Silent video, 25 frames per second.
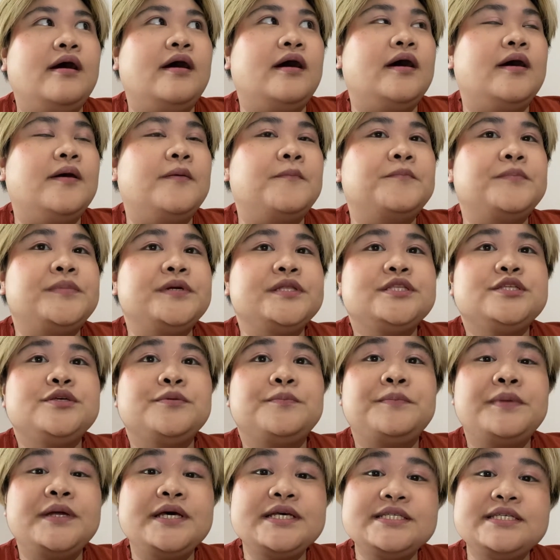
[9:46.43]
But
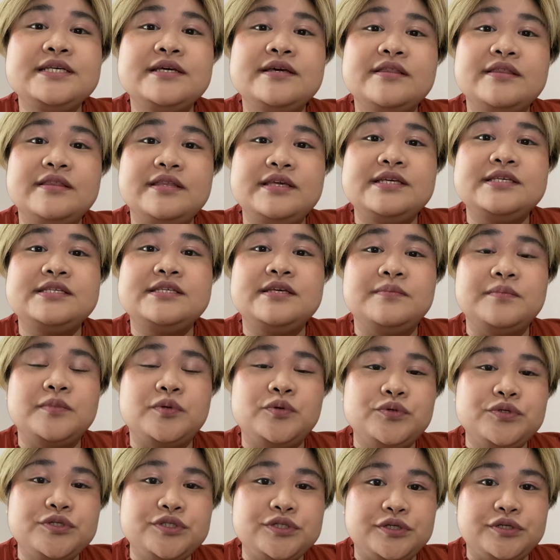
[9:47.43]
suppressing these
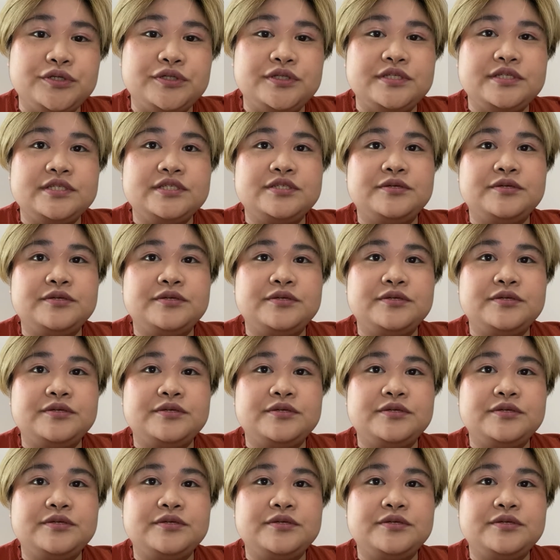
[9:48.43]
emotions,